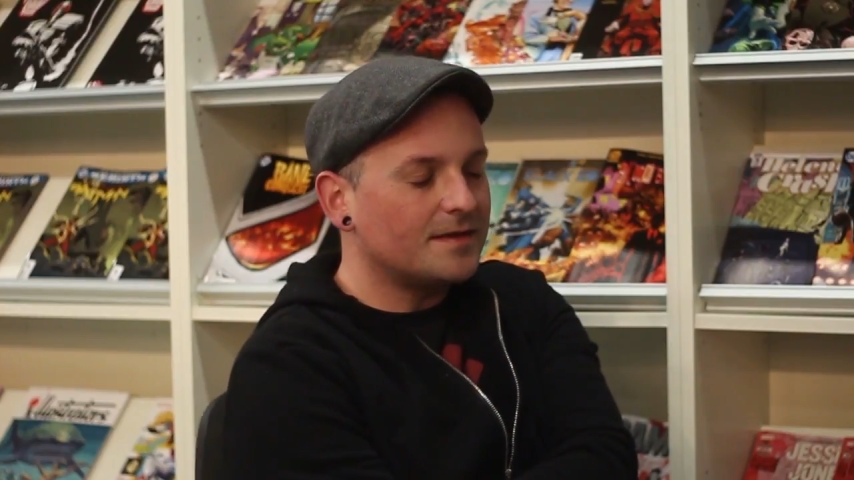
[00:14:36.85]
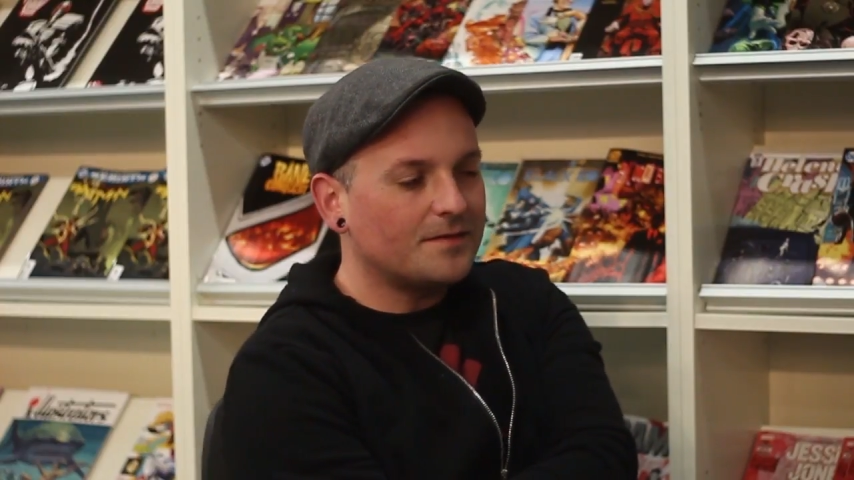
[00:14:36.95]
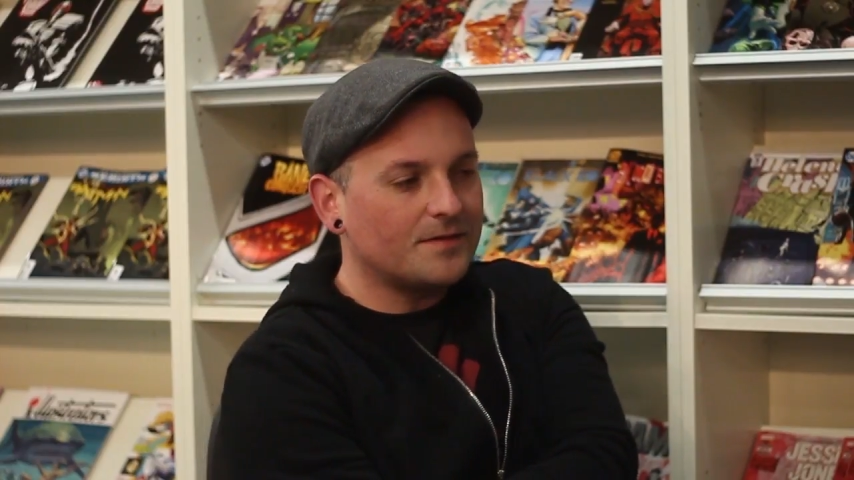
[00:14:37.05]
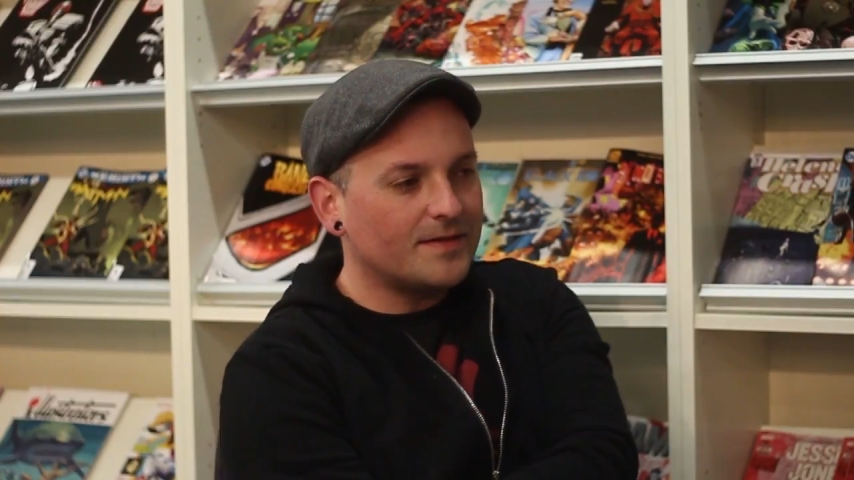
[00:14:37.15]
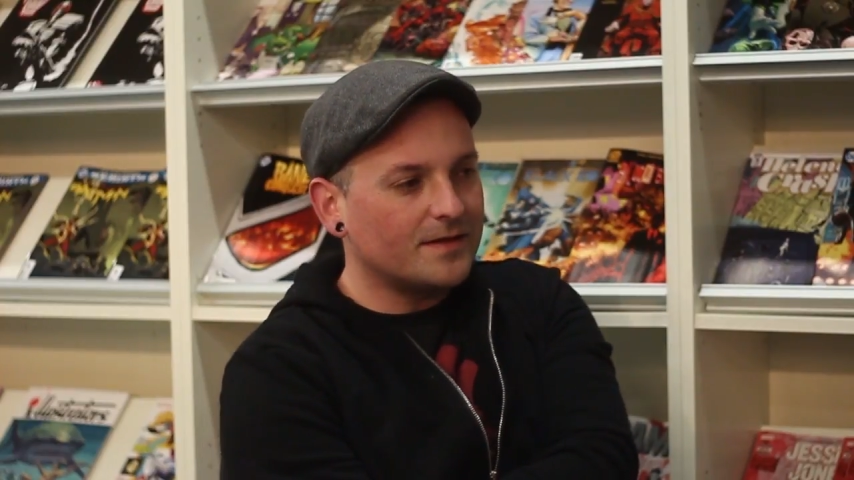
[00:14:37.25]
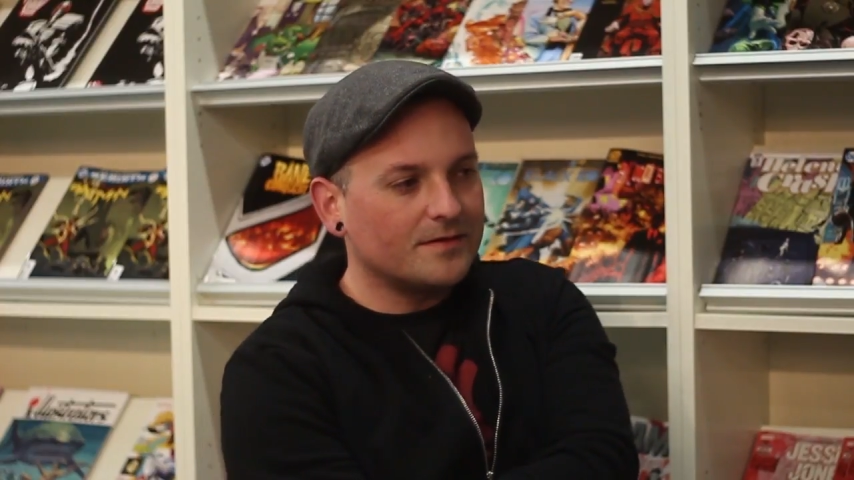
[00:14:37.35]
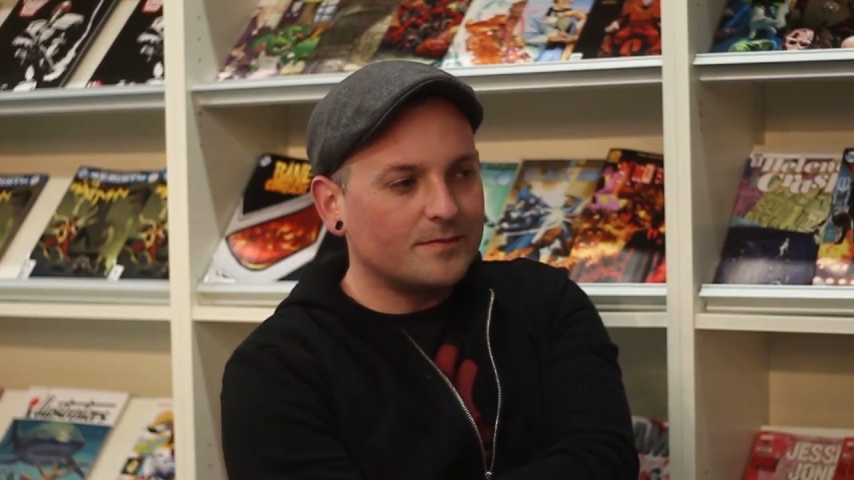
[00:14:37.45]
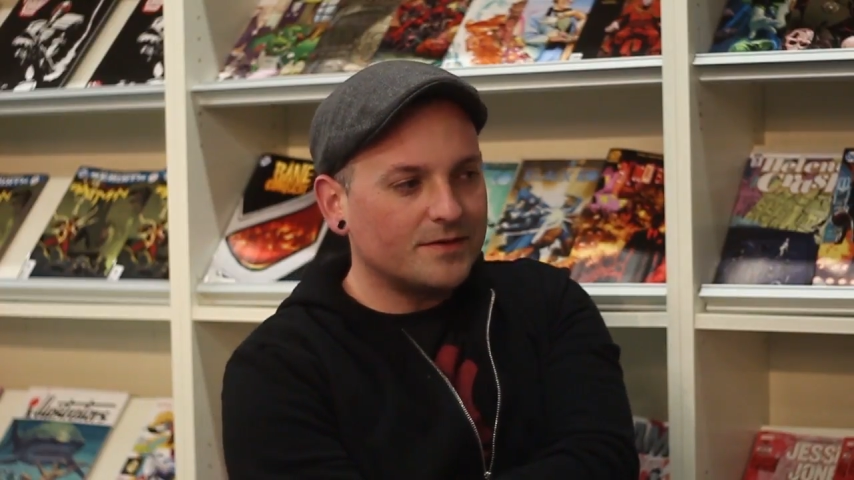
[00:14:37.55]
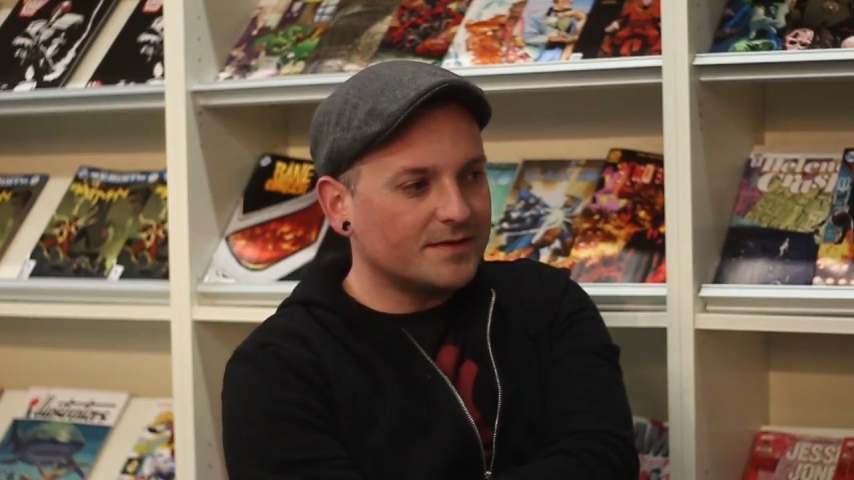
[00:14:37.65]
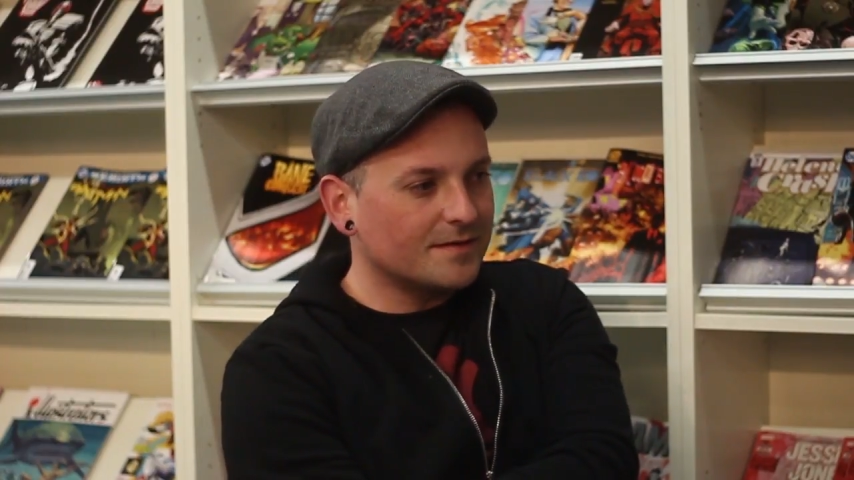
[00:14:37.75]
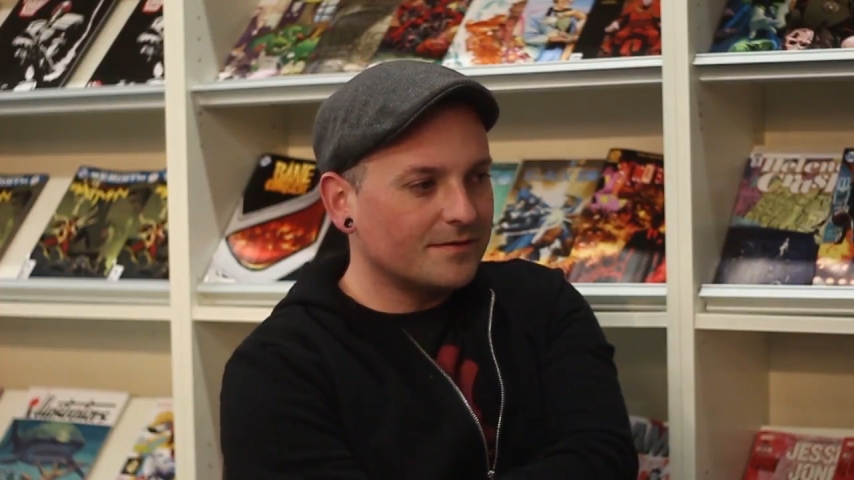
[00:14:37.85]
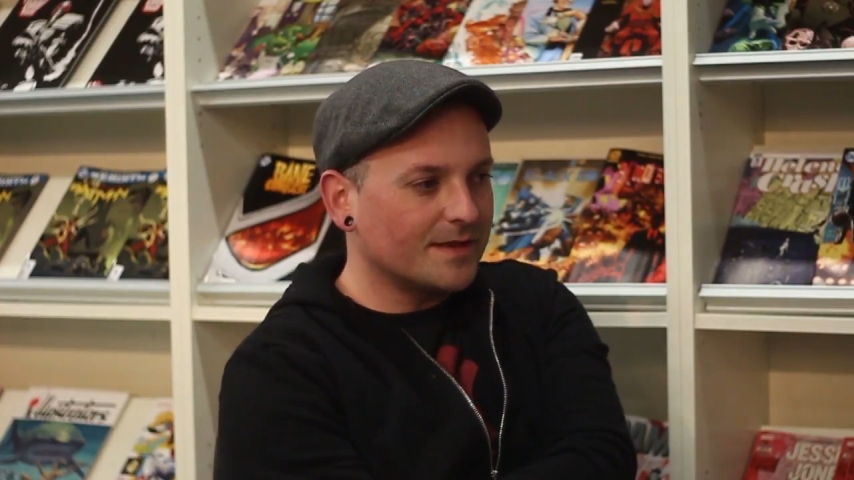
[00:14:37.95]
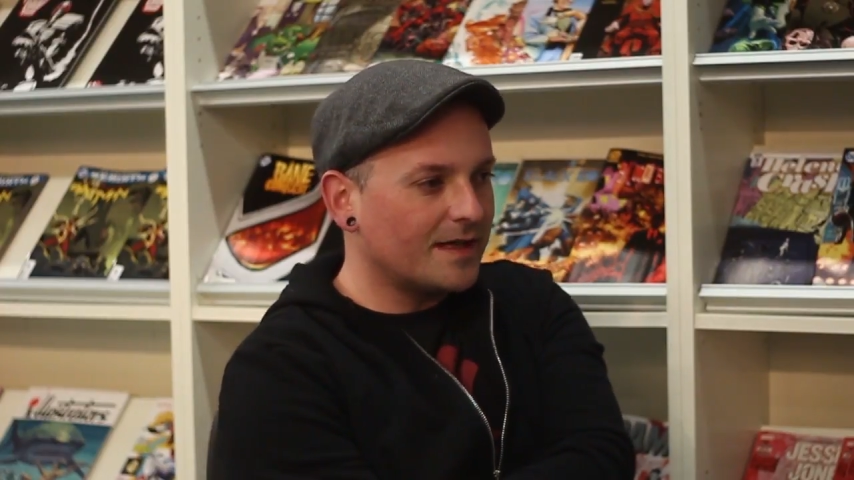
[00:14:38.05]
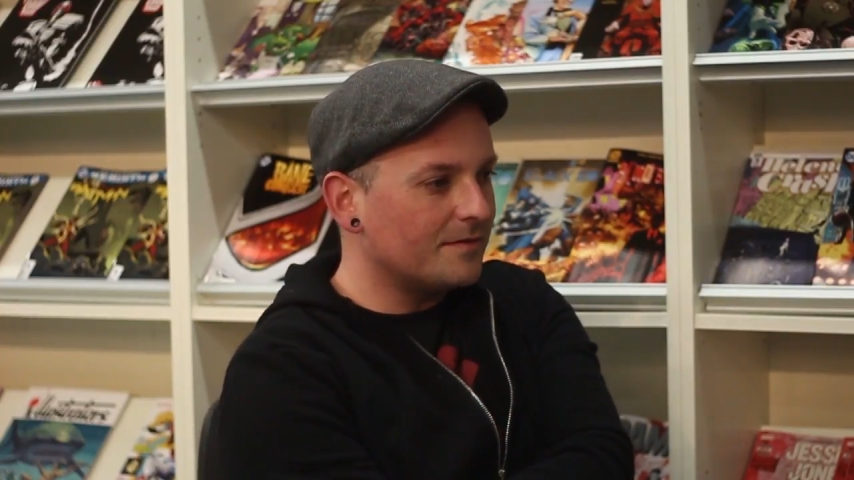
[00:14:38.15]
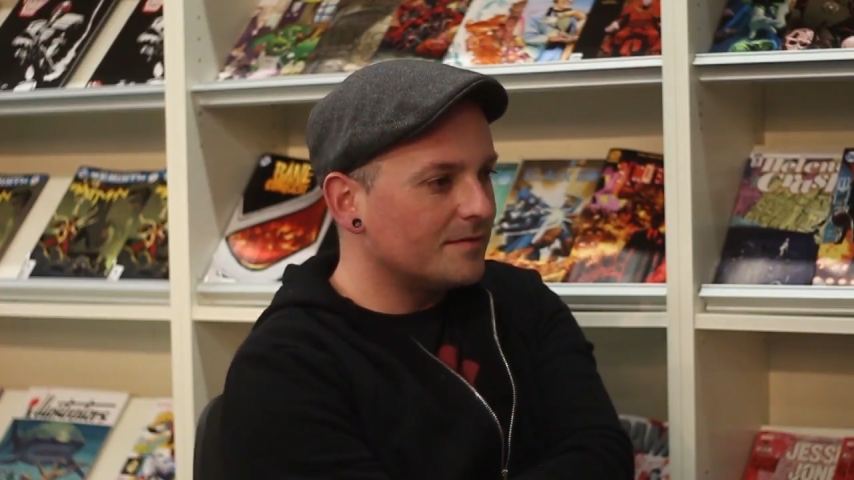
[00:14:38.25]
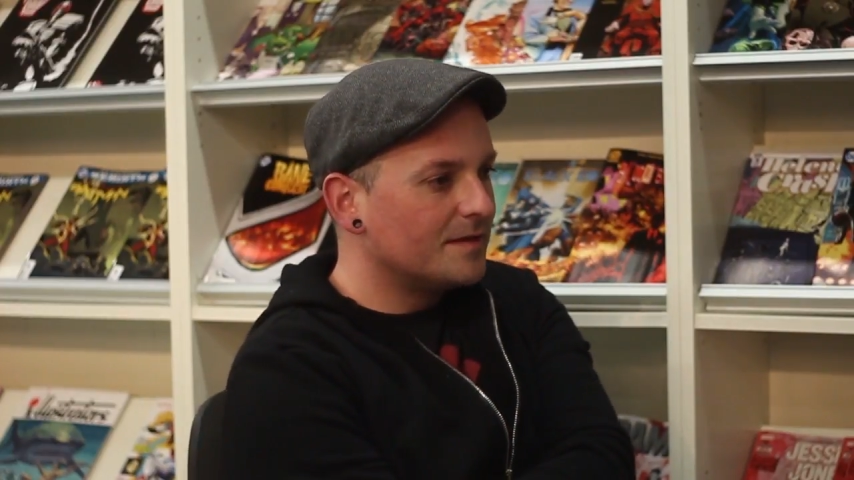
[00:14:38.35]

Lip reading: don't know when their own books are coming out,